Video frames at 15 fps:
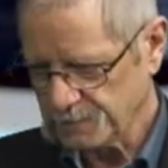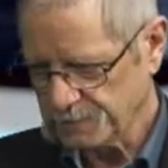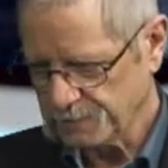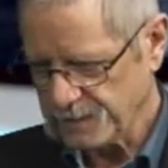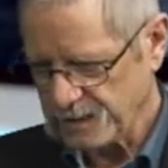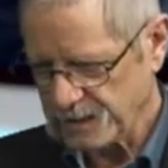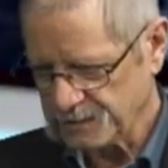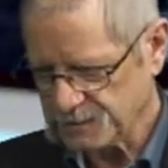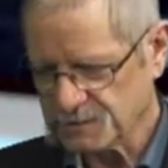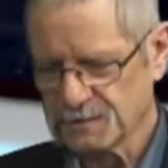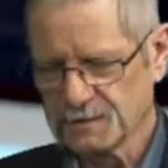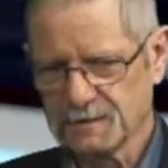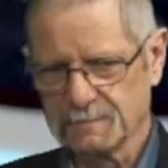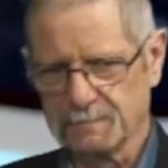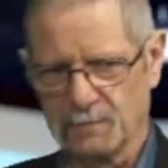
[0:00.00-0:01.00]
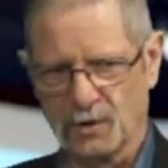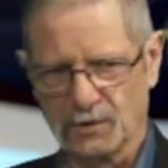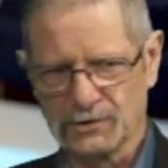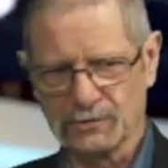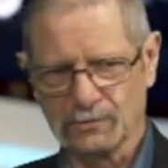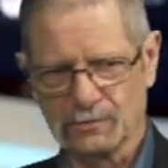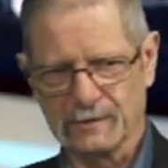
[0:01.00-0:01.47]
That
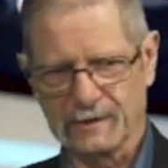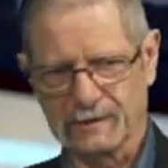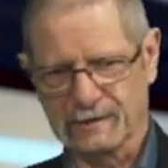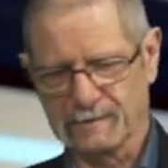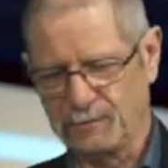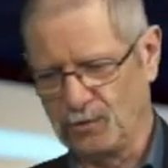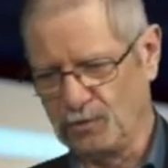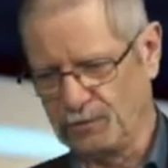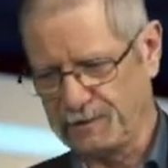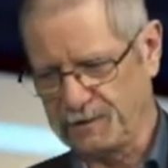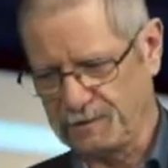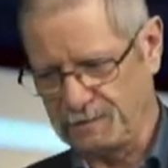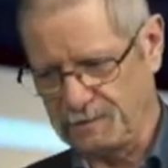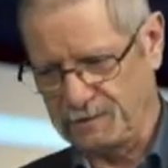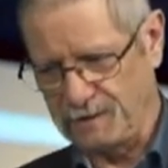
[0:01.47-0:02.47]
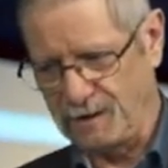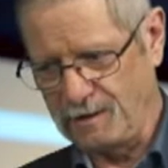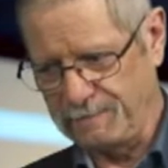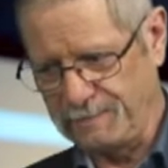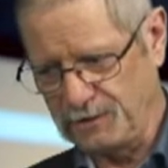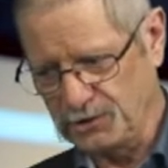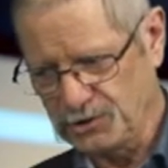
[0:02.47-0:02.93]
module exports a
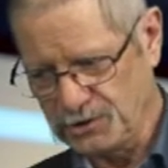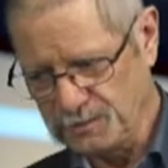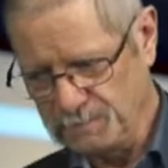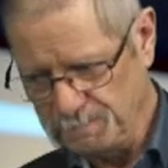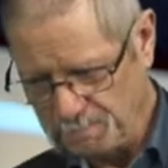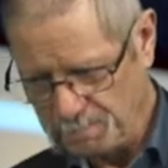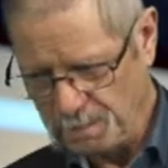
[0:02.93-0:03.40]
start function,